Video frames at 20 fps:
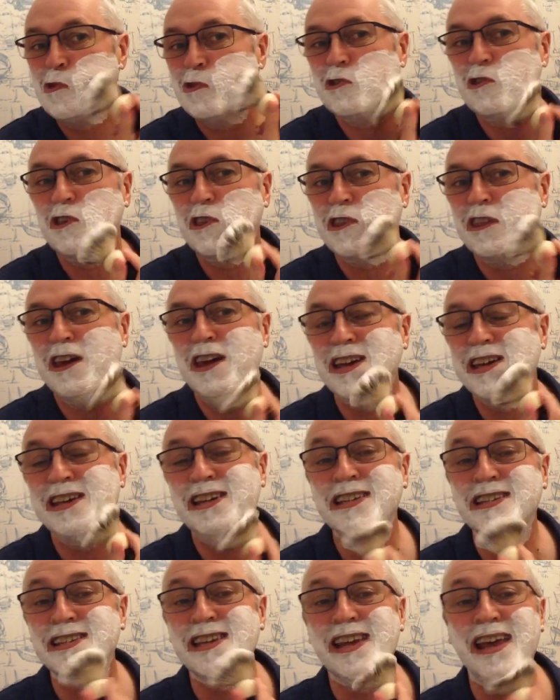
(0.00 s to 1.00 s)
So there
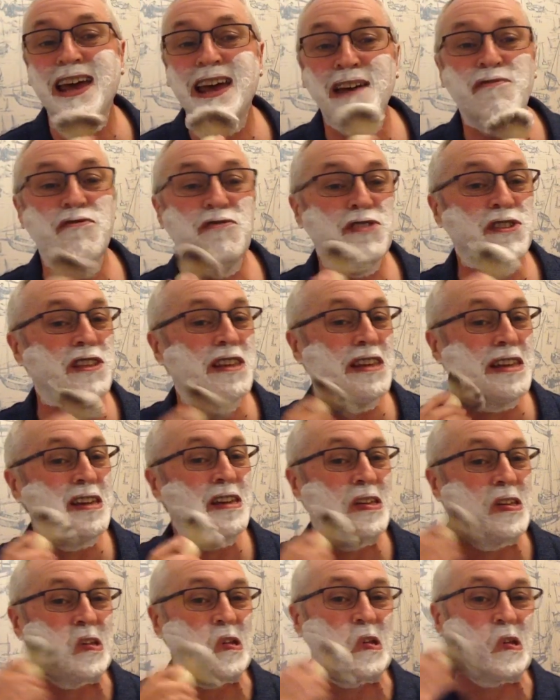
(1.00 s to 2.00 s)
is everything
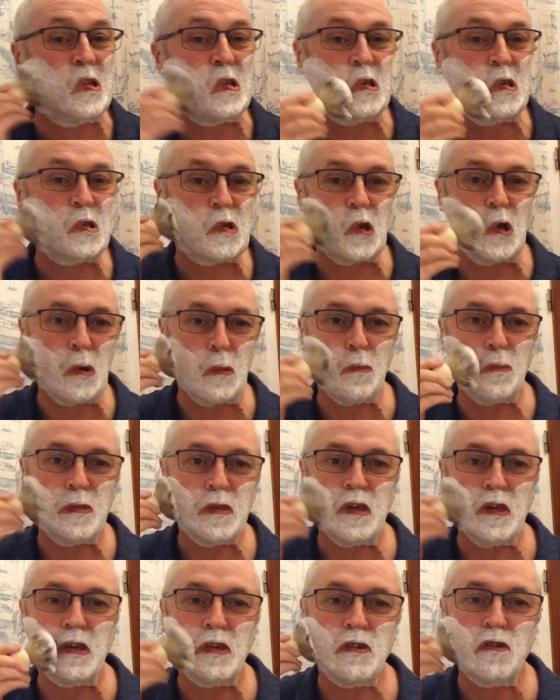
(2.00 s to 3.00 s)
in this soap.
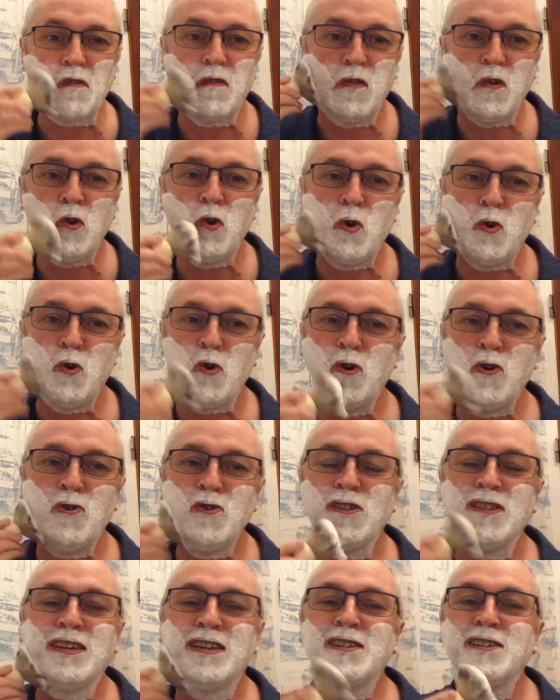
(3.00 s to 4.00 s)
There's a floral,
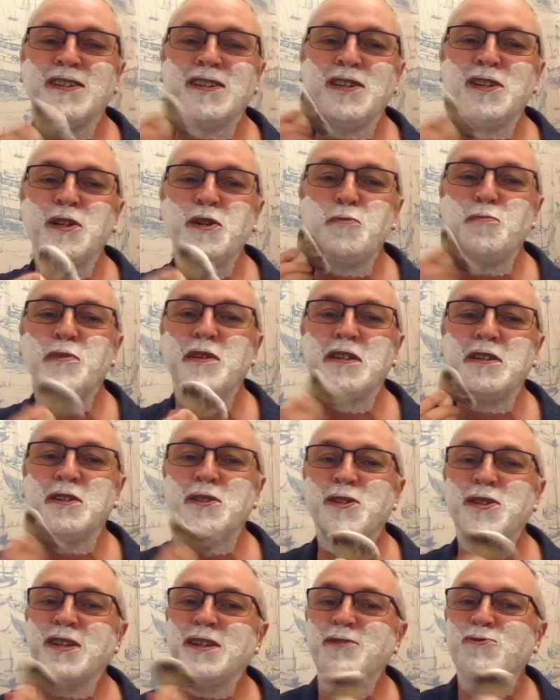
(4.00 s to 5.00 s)
there's a little bit of
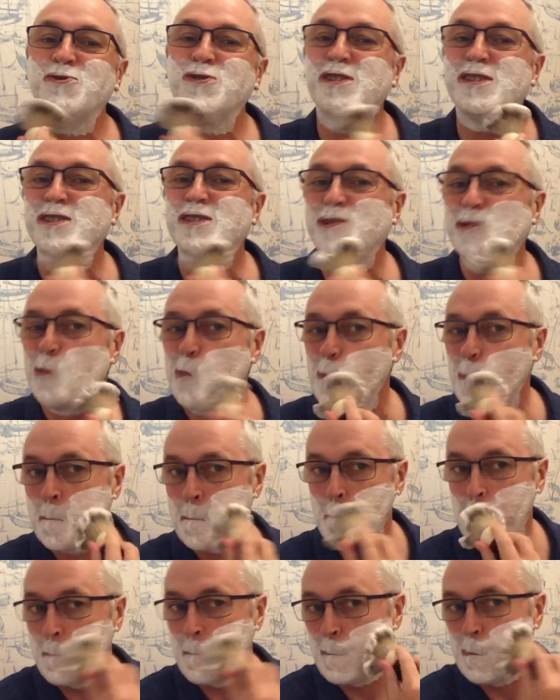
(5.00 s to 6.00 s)
citrus,
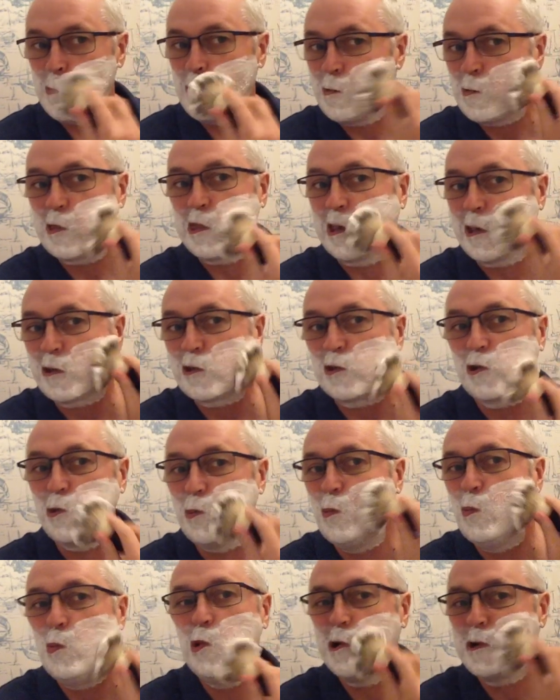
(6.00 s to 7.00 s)
there's
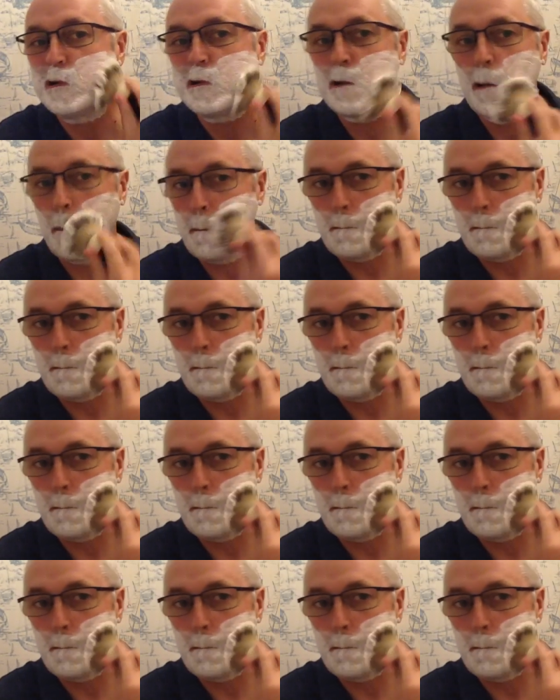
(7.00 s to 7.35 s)
some wood.